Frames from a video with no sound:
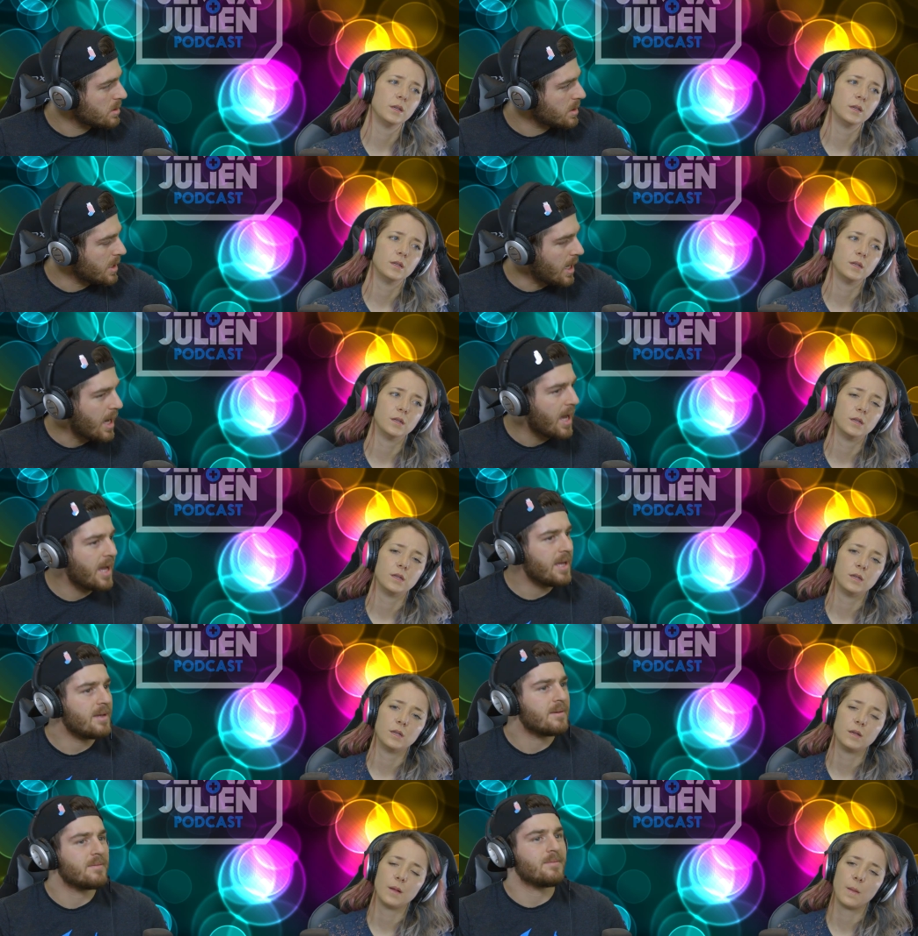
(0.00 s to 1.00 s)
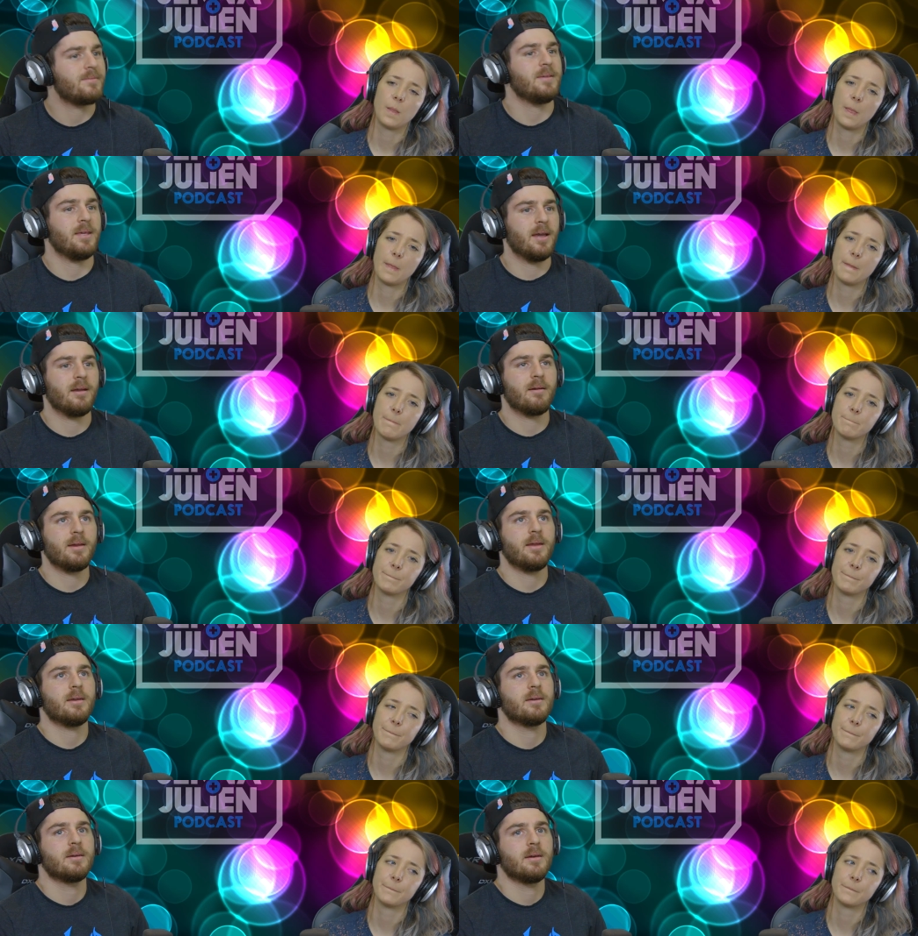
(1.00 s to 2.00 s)
Speaker 1: Guy
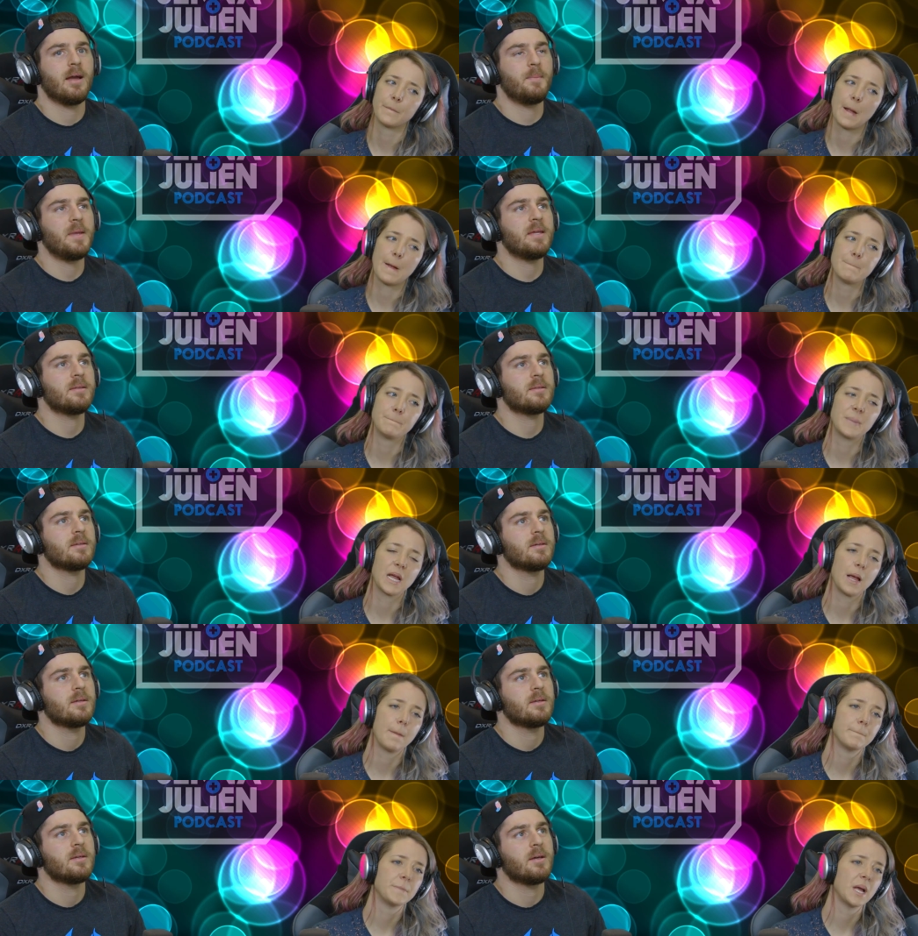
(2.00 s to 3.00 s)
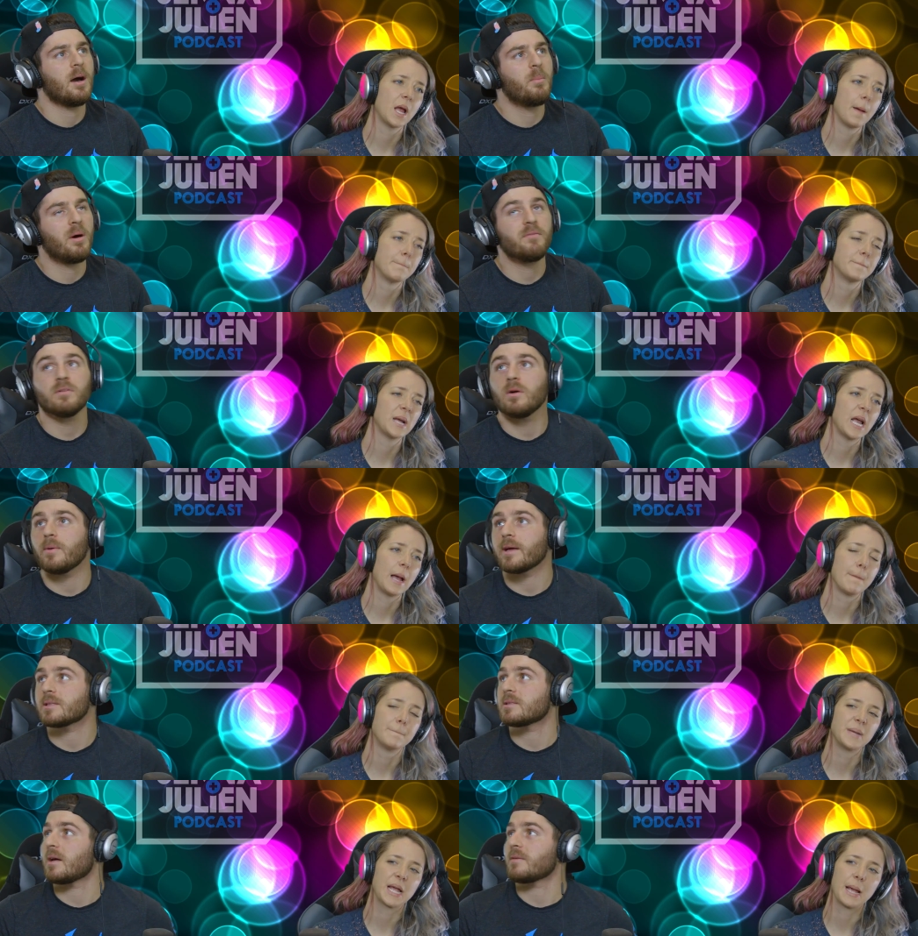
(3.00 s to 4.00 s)
Fieri. I mean, a buffalo wing
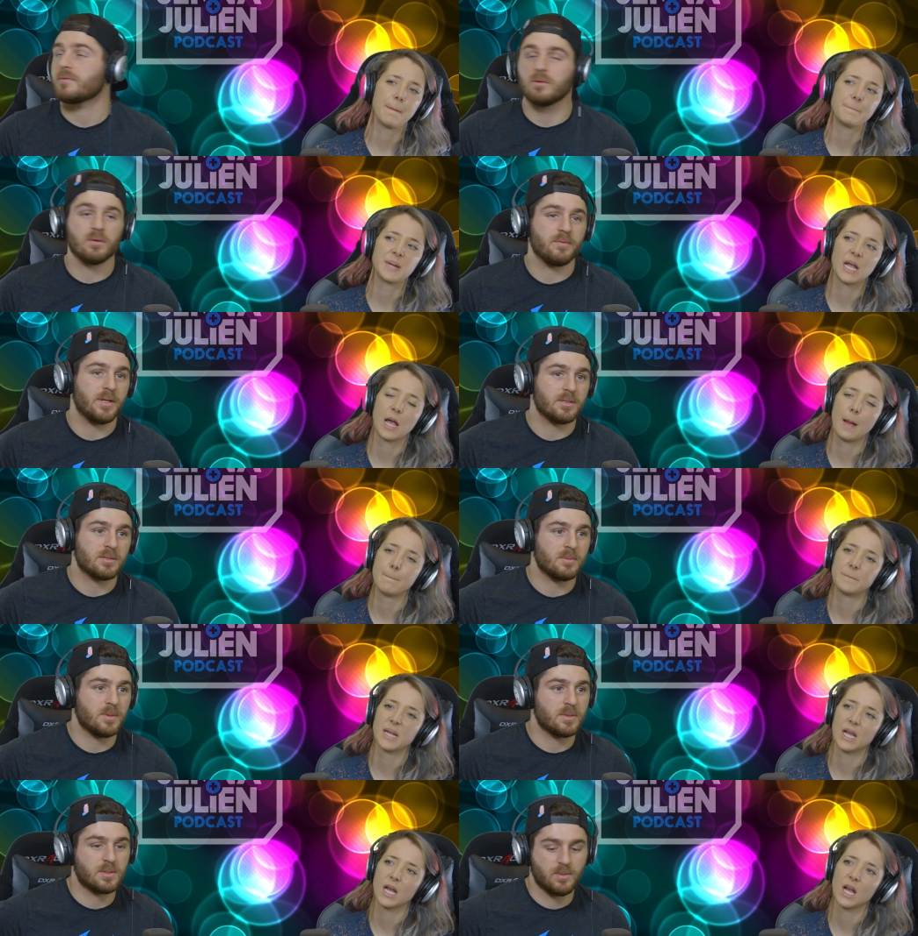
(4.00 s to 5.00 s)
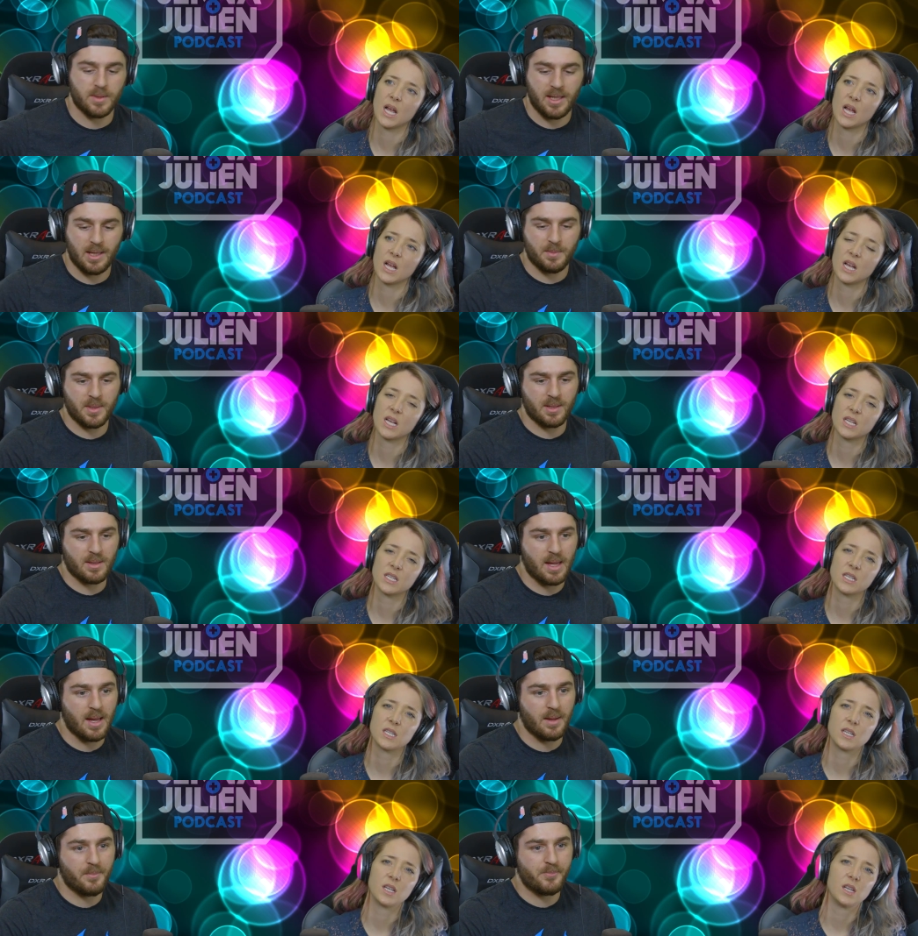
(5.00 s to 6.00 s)
is not a fruit or vegetable, so we can't pick
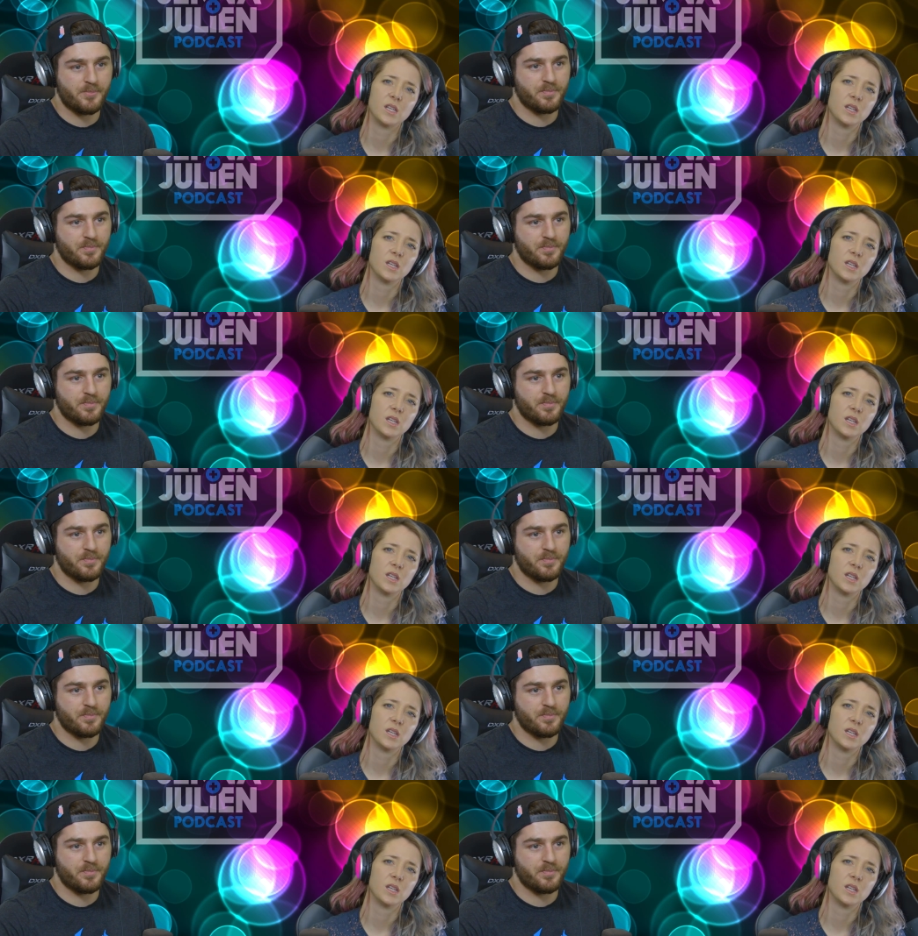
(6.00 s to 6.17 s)
that.